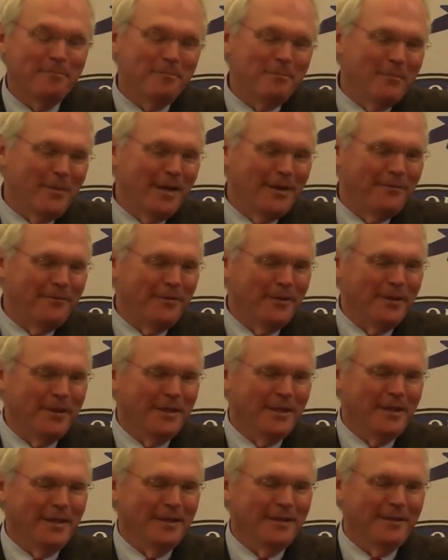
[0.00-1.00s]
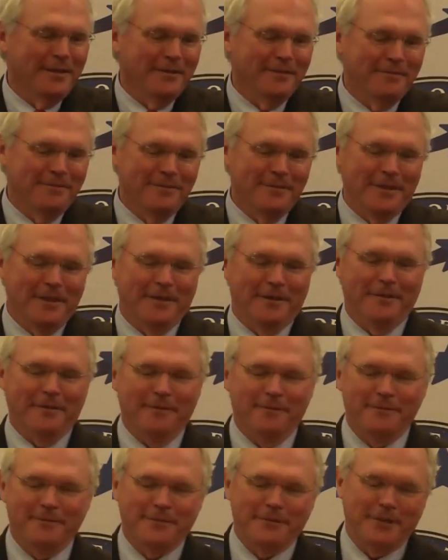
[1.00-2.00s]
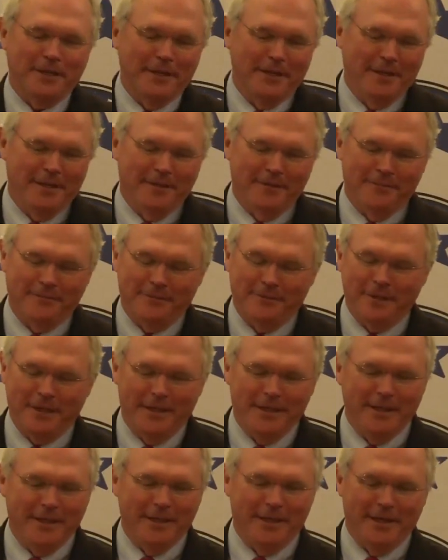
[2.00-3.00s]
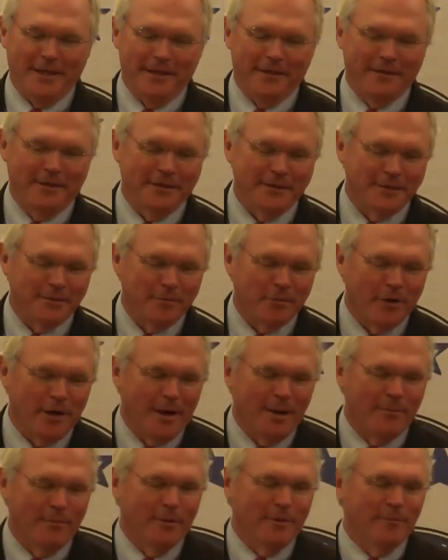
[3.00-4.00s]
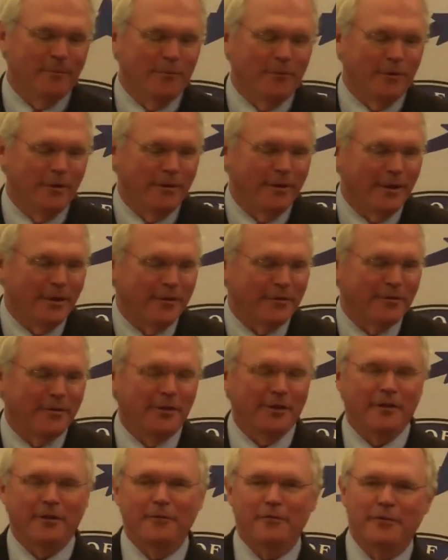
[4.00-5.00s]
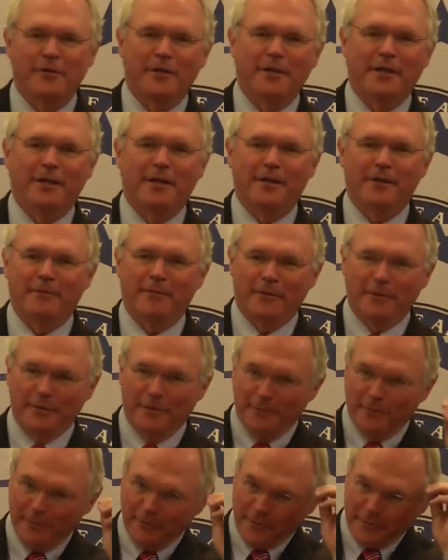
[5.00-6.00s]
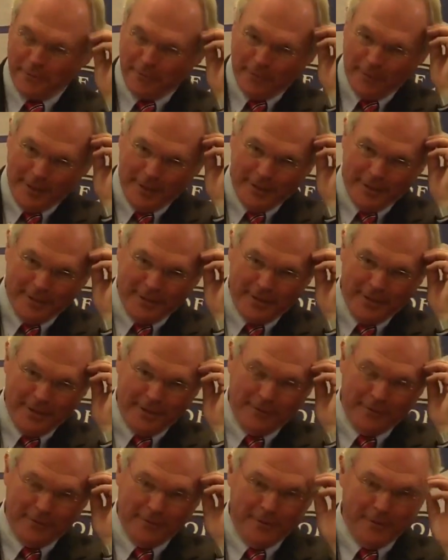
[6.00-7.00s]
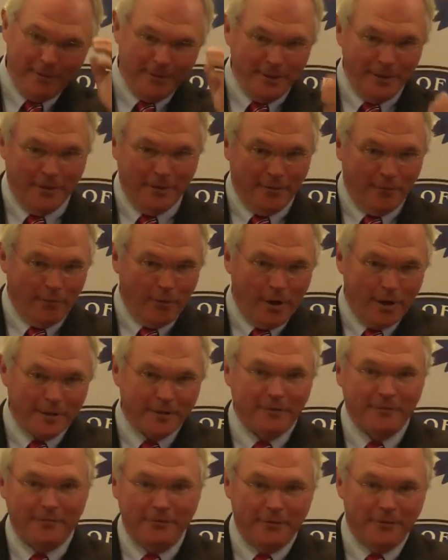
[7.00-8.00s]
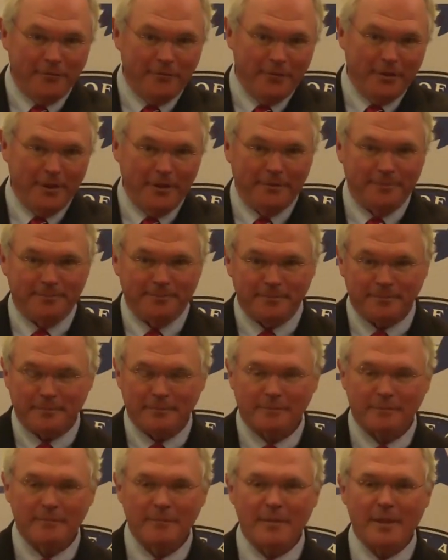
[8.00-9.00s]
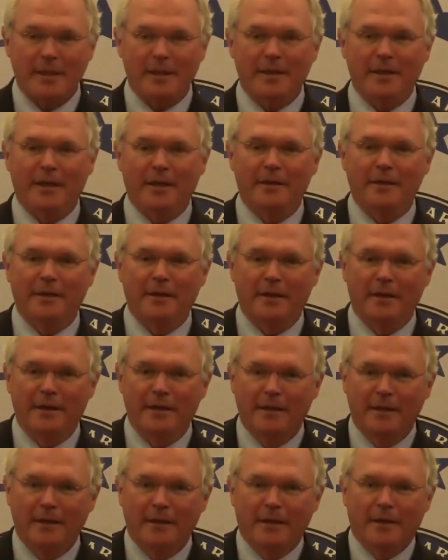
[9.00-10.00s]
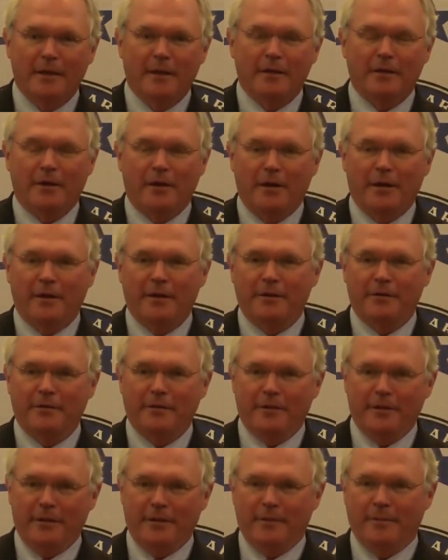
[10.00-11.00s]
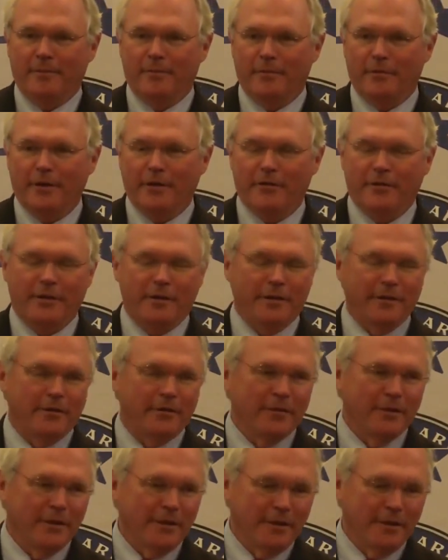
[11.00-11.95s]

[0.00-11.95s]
my feeling is, if Cheney had such a problem with us negotiating with the North Koreans, he could have, you know, walked a few feet and gone into the president's